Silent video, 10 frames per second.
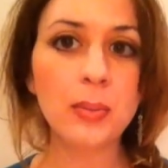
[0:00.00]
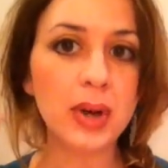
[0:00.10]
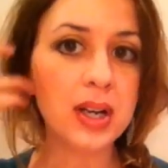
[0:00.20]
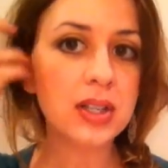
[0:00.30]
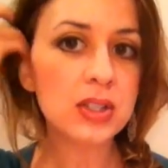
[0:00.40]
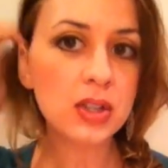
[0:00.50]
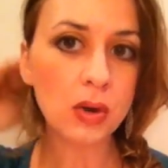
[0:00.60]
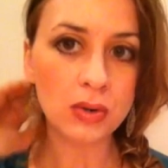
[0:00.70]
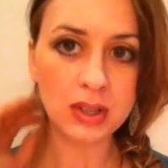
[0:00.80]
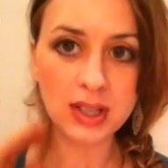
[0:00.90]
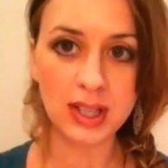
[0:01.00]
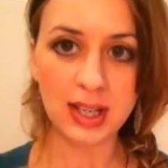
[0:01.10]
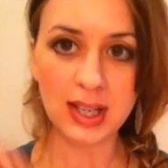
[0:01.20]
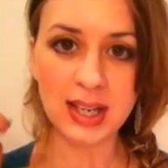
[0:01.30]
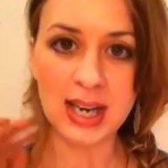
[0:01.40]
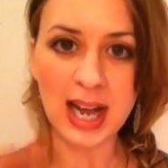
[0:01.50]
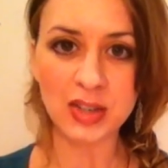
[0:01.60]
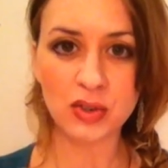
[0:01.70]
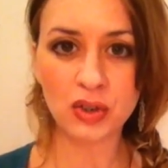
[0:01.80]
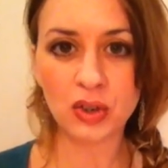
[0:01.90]
but it's totally
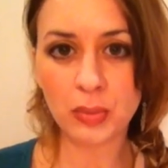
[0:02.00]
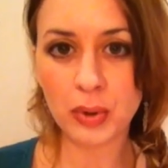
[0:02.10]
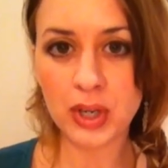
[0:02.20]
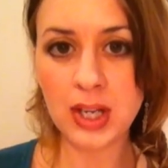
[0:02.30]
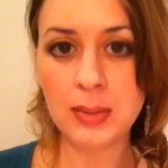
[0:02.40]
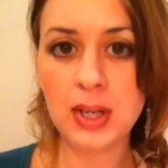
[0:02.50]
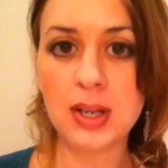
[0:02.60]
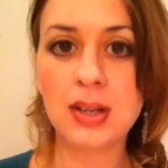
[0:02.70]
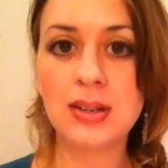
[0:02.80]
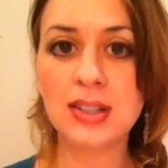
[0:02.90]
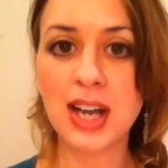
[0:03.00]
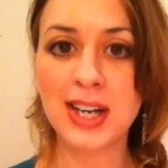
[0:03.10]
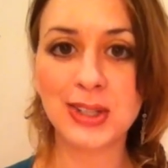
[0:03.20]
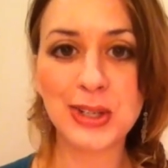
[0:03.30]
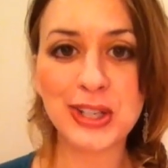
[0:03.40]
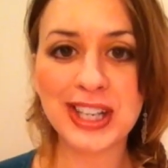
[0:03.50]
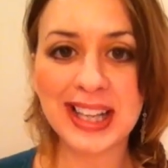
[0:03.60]
natural, bohemian kind of look.